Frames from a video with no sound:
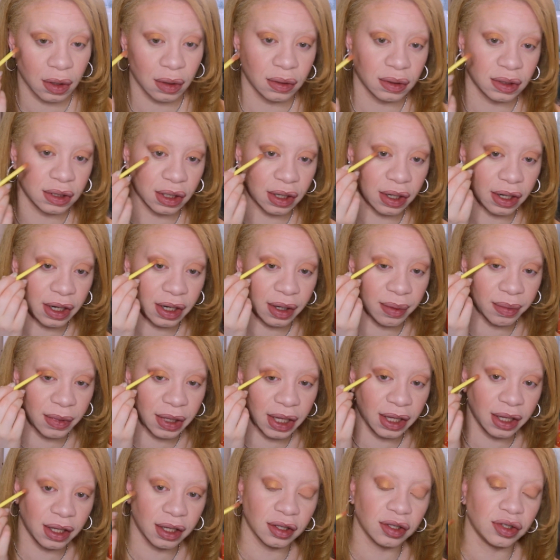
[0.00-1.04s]
Sorry, I'm
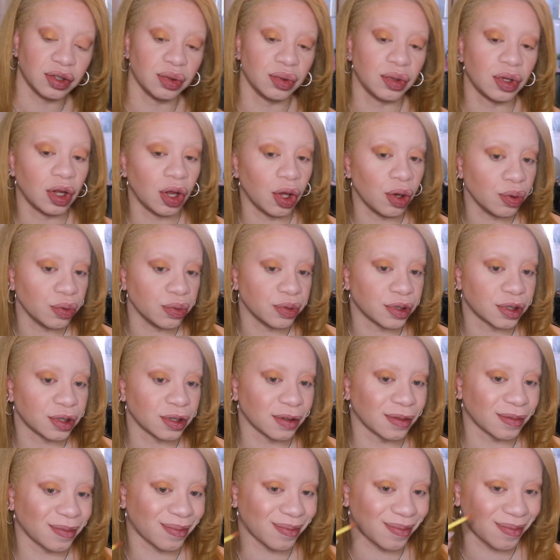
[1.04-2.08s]
like too close.
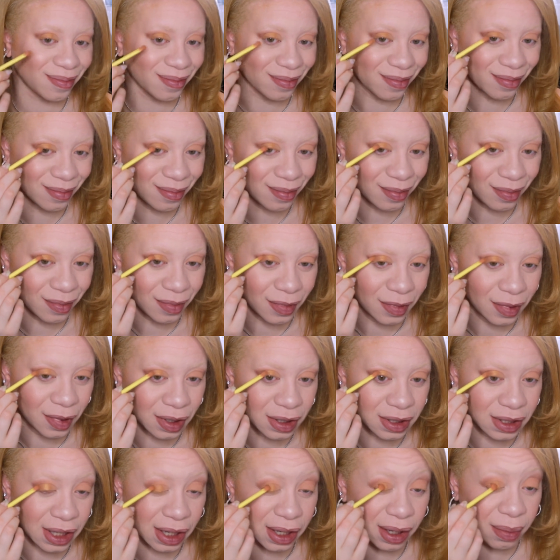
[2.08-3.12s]

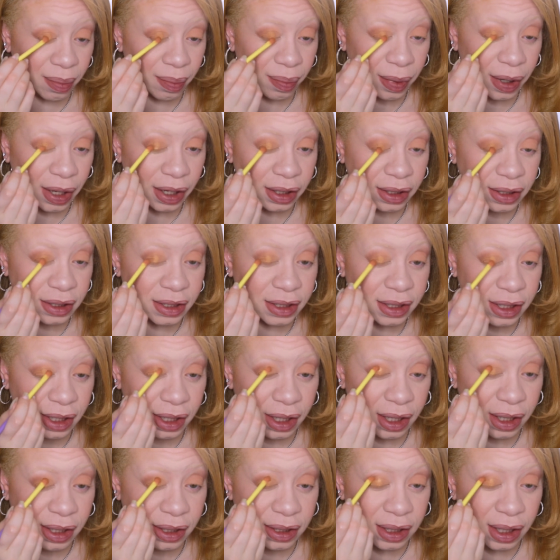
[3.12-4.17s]
It's like I could see
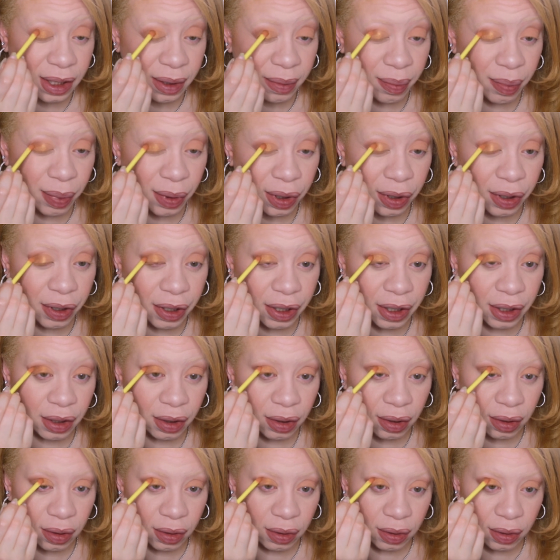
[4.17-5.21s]
that it's like blurring.
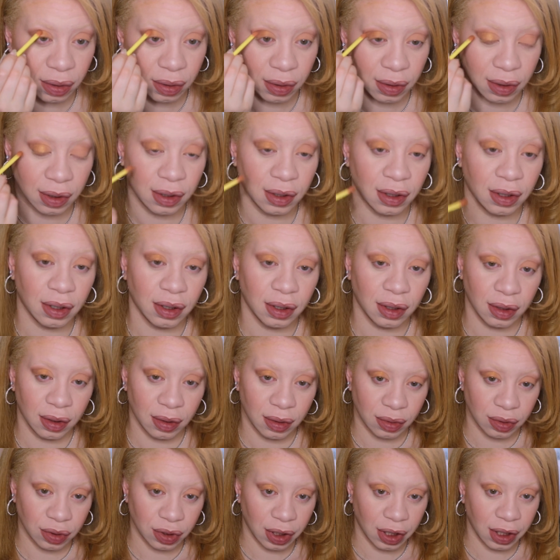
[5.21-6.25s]

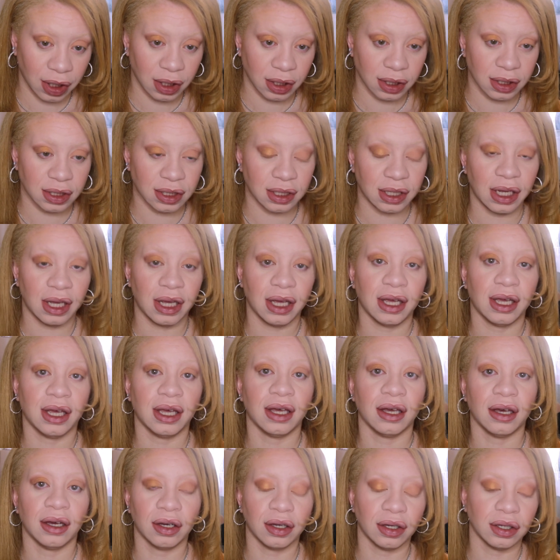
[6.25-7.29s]
Trying to
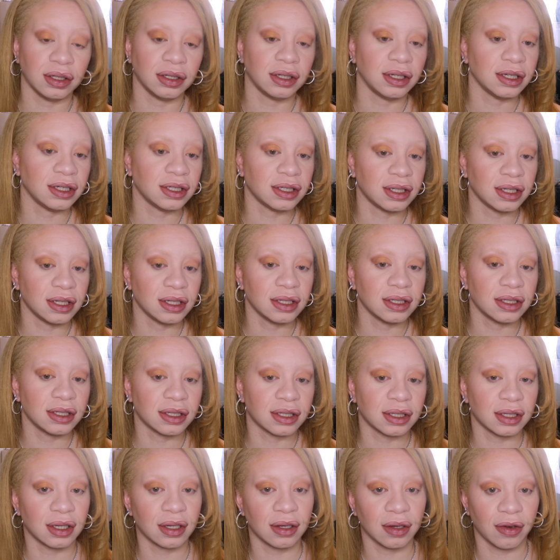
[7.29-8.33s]
stay a good
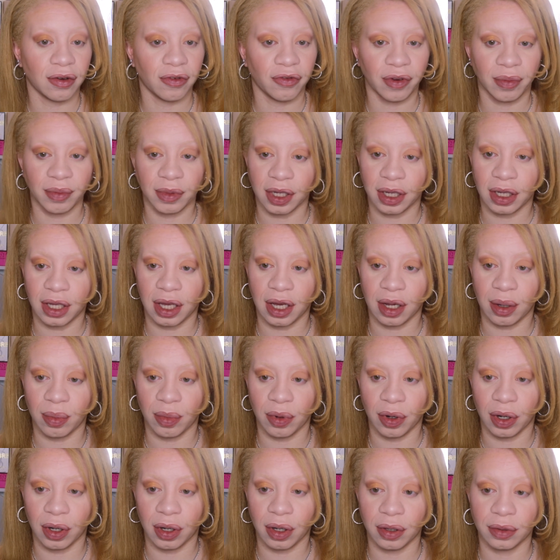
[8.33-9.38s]
distance from the
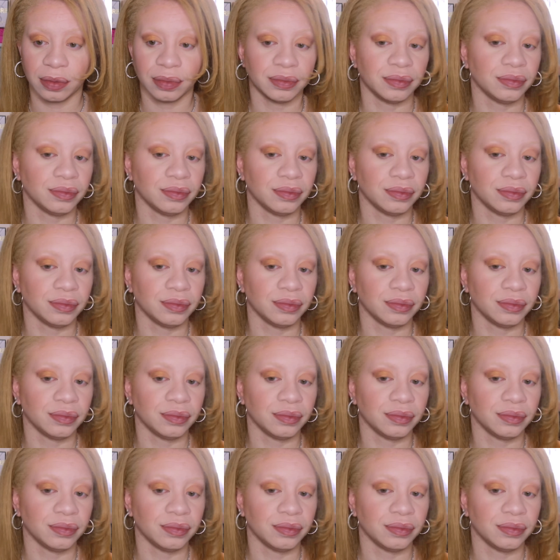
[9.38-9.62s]
camera.